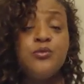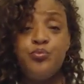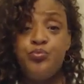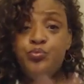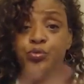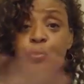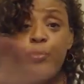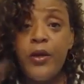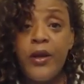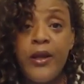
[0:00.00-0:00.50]

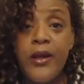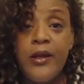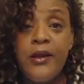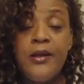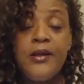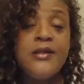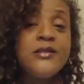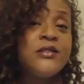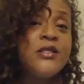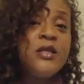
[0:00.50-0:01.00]
pray,
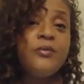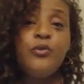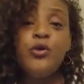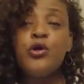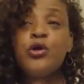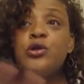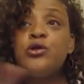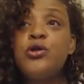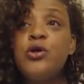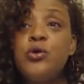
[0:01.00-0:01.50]
send up your
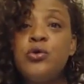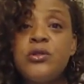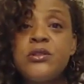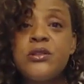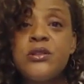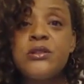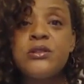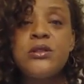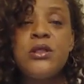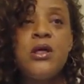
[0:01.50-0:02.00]

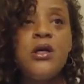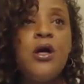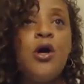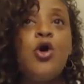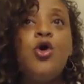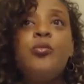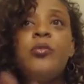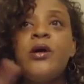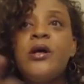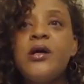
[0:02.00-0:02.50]
condolences.
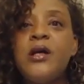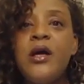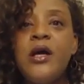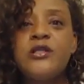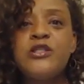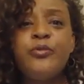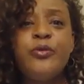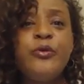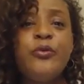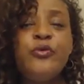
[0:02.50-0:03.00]
Oh my God.
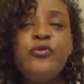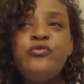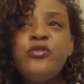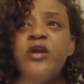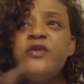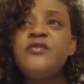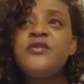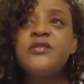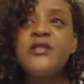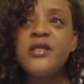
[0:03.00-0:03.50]
So people who've
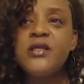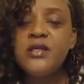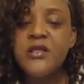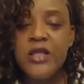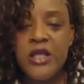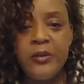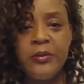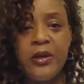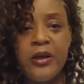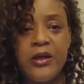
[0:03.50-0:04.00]
never said
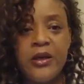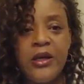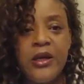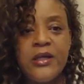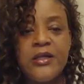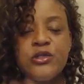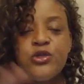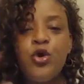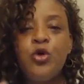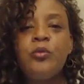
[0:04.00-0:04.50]
anything about God
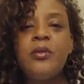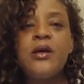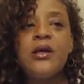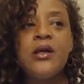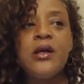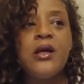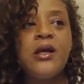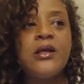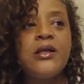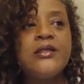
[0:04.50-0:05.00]
is, oh my
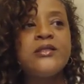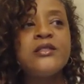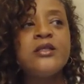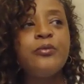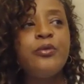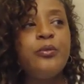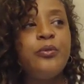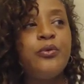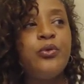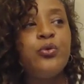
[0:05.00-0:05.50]
God. And some
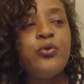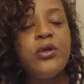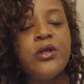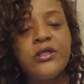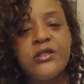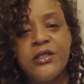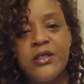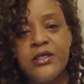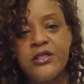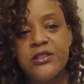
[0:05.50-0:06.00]
people do get a
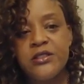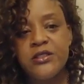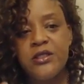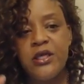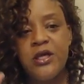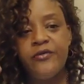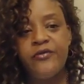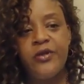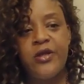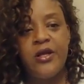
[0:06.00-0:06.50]
chance to
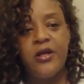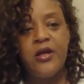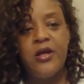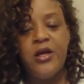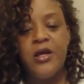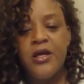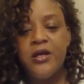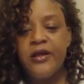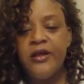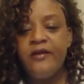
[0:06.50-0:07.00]
have
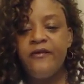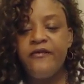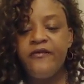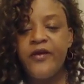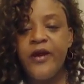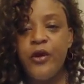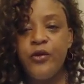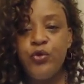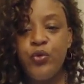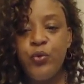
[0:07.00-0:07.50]
that
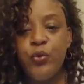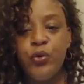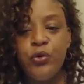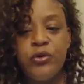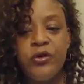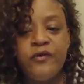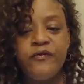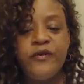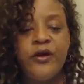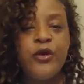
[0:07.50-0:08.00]
final word,
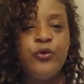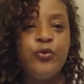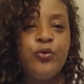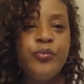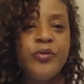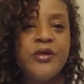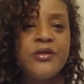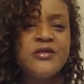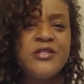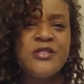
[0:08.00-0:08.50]
that final
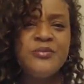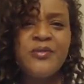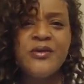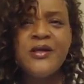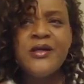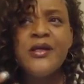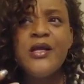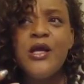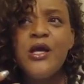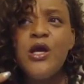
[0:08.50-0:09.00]
repentance.
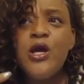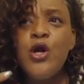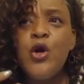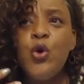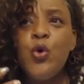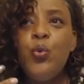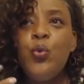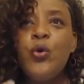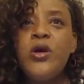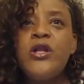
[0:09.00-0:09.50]
But what